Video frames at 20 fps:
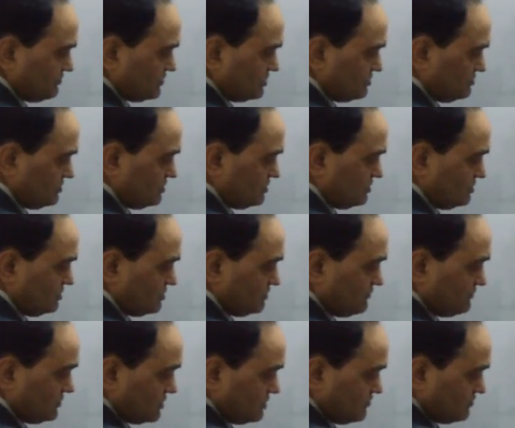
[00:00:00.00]
Similarly,
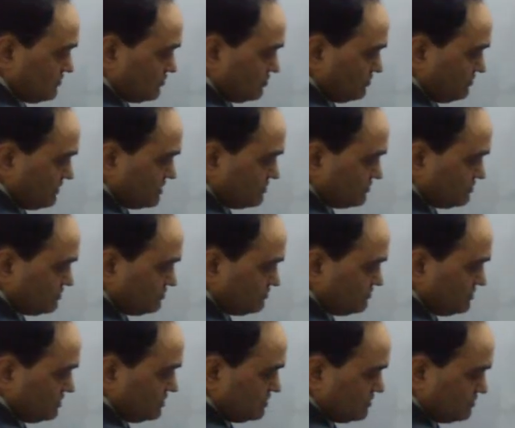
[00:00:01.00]
from minus
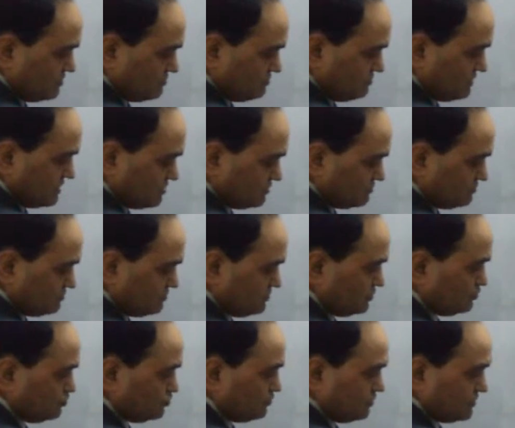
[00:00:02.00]
b
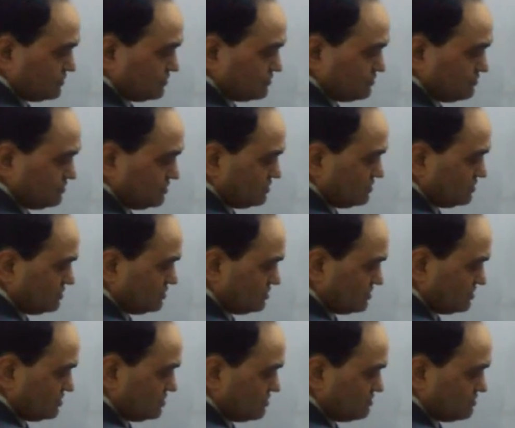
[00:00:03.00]
to plus b, the
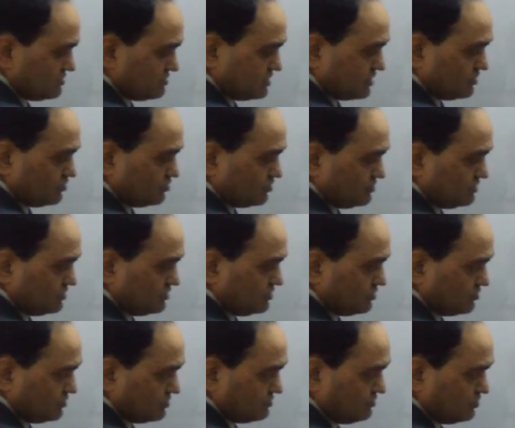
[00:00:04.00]
curve cannot be
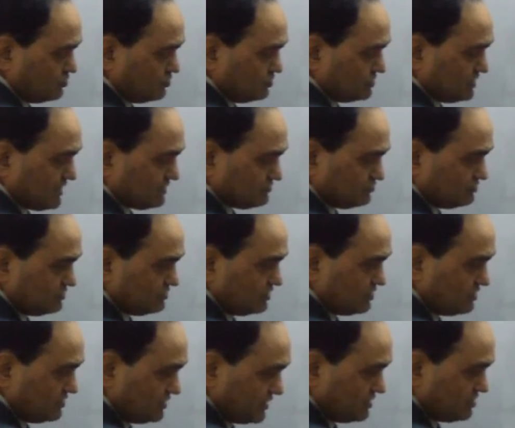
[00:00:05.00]
drawn because the x square
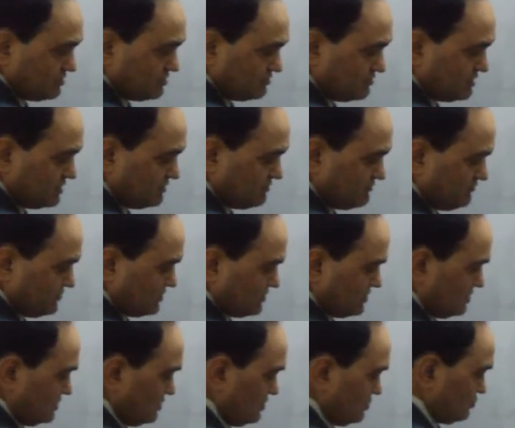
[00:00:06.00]
is negative then.
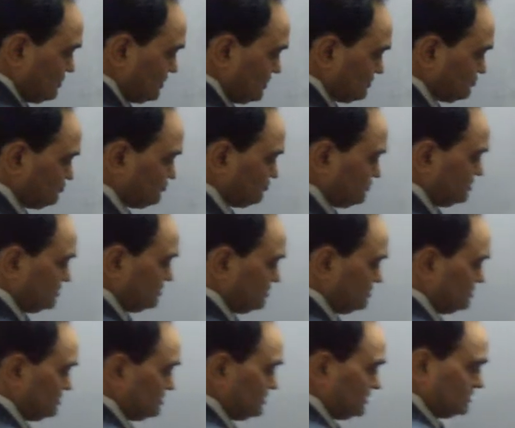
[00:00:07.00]
The x square
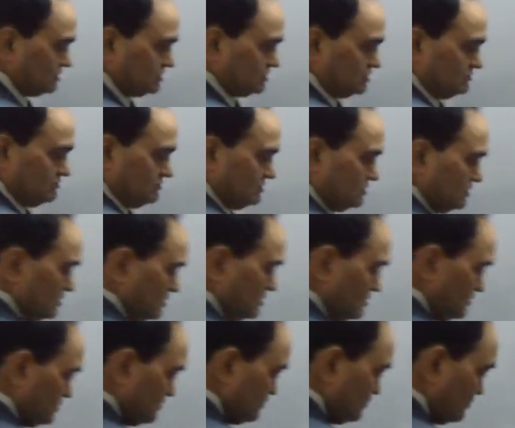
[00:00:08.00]
is negative,
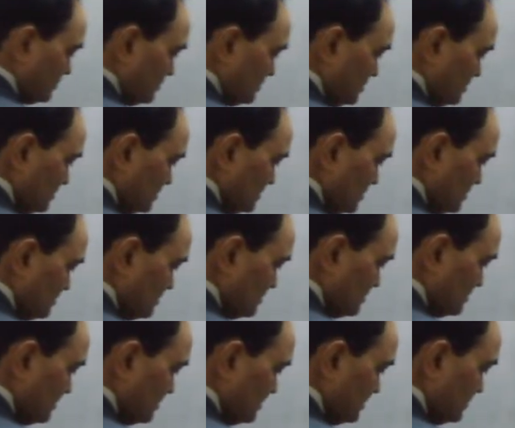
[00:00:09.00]
for that
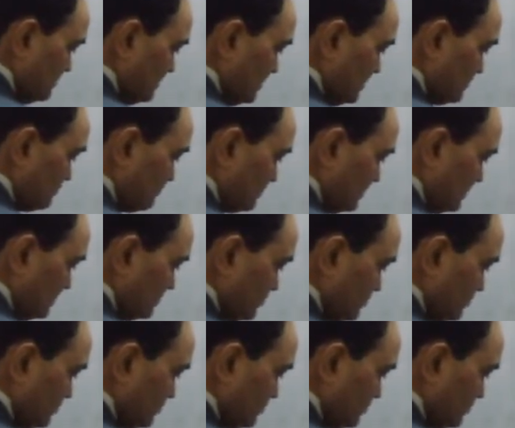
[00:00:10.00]
is imaginary.